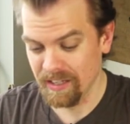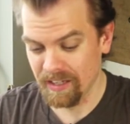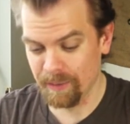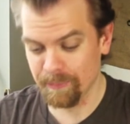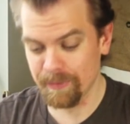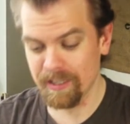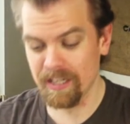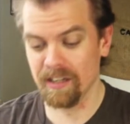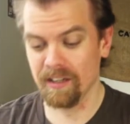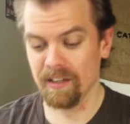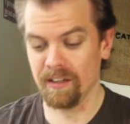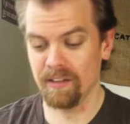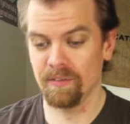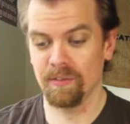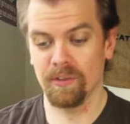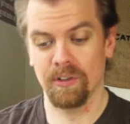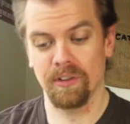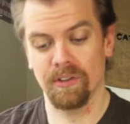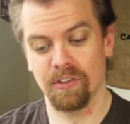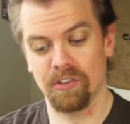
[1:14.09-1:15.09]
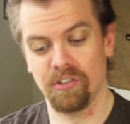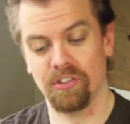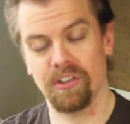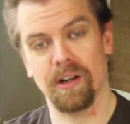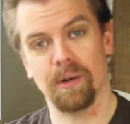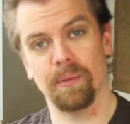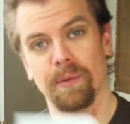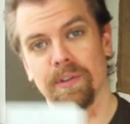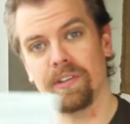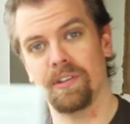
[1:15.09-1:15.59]
I'm going to
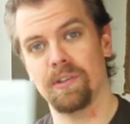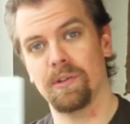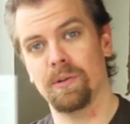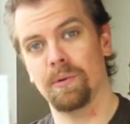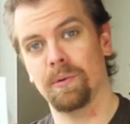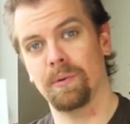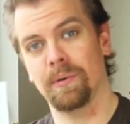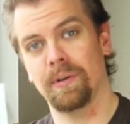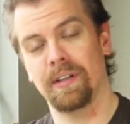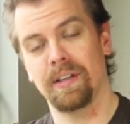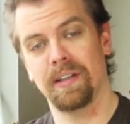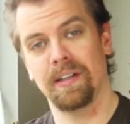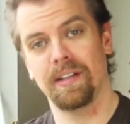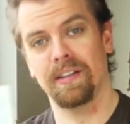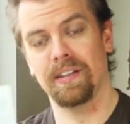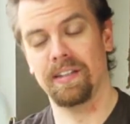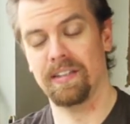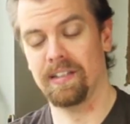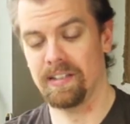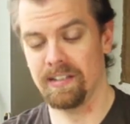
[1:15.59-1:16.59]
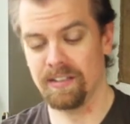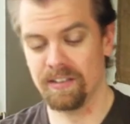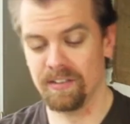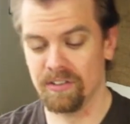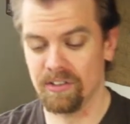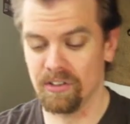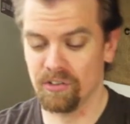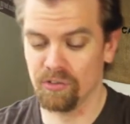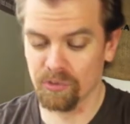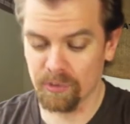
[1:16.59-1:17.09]
share with you the
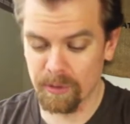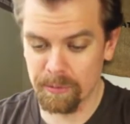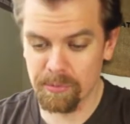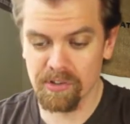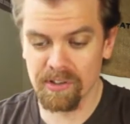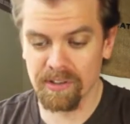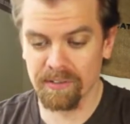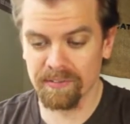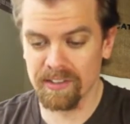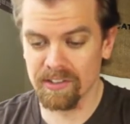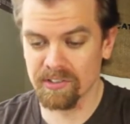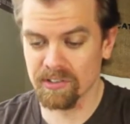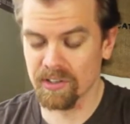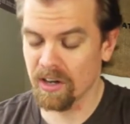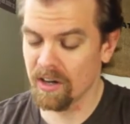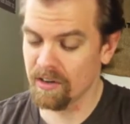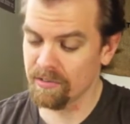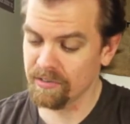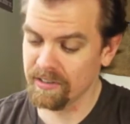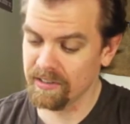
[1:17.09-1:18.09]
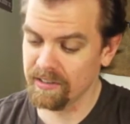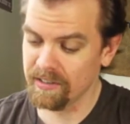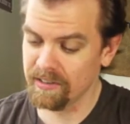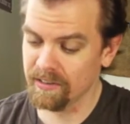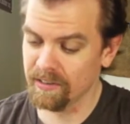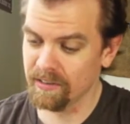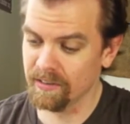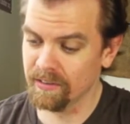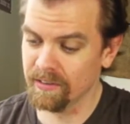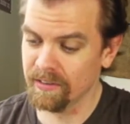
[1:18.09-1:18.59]
description of this coffee
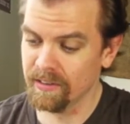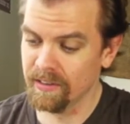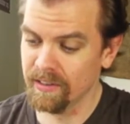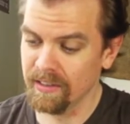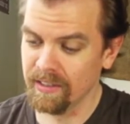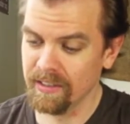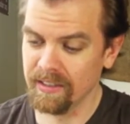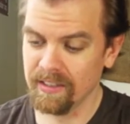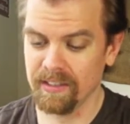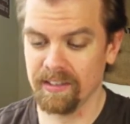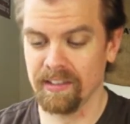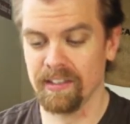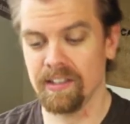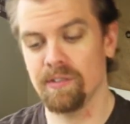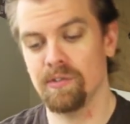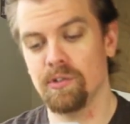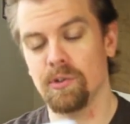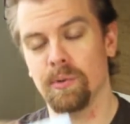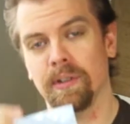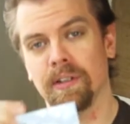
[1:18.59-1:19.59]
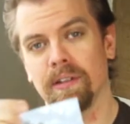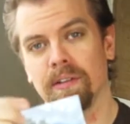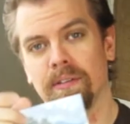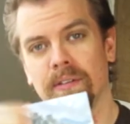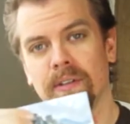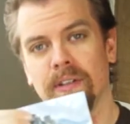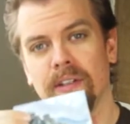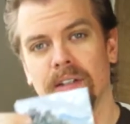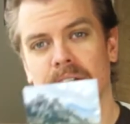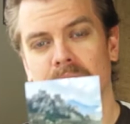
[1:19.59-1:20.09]
here, and they give you a
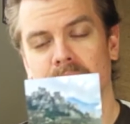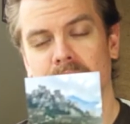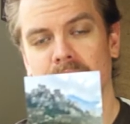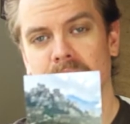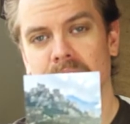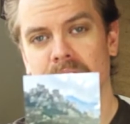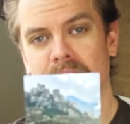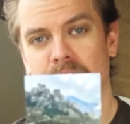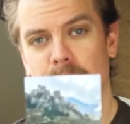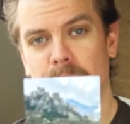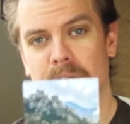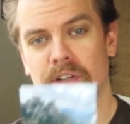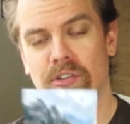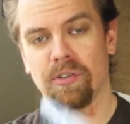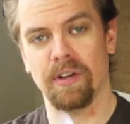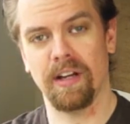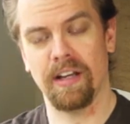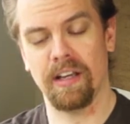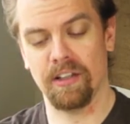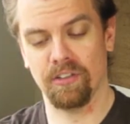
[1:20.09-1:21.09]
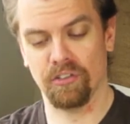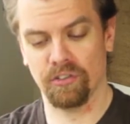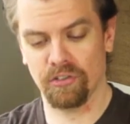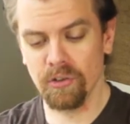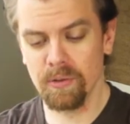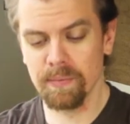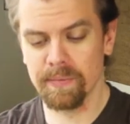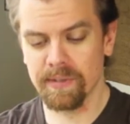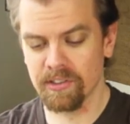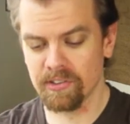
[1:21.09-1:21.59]
nice picture. I
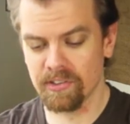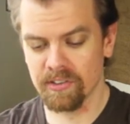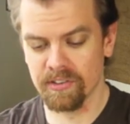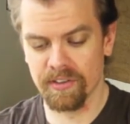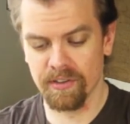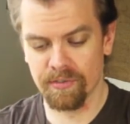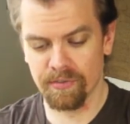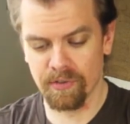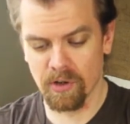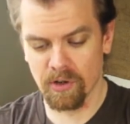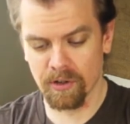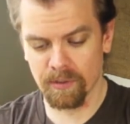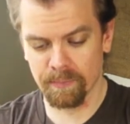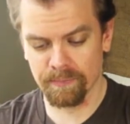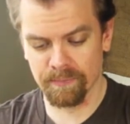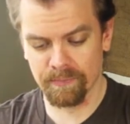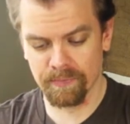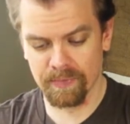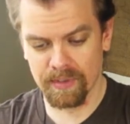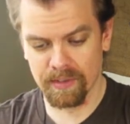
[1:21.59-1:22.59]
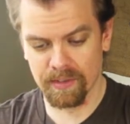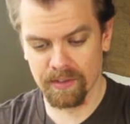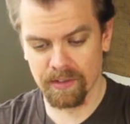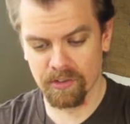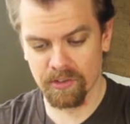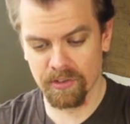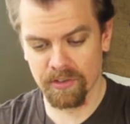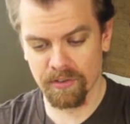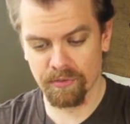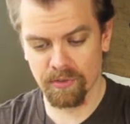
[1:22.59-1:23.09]
assume this is the farm.
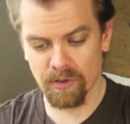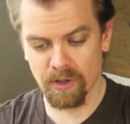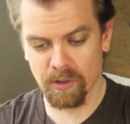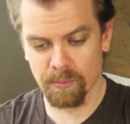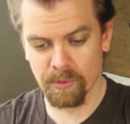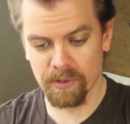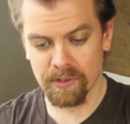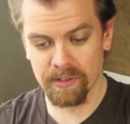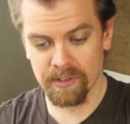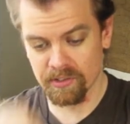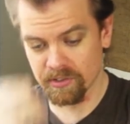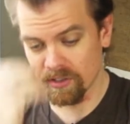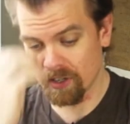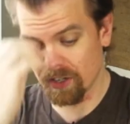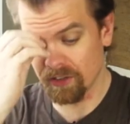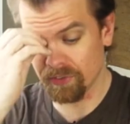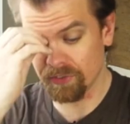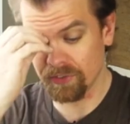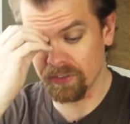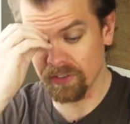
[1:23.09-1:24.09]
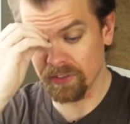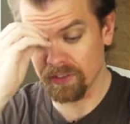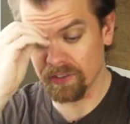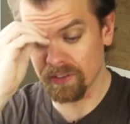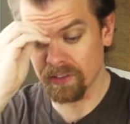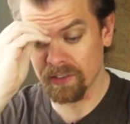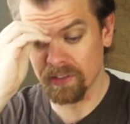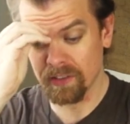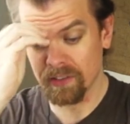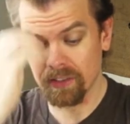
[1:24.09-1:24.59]
This is the farm where this coffee
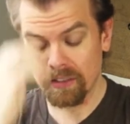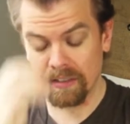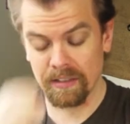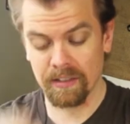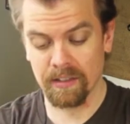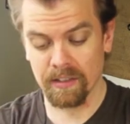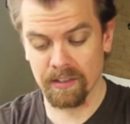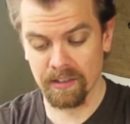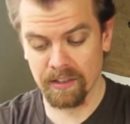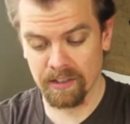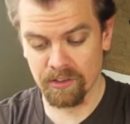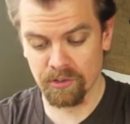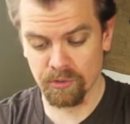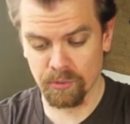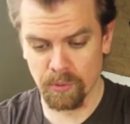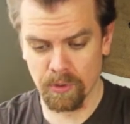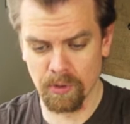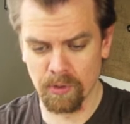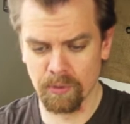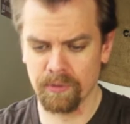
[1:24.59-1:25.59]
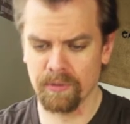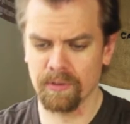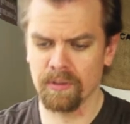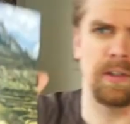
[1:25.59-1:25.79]
has grown.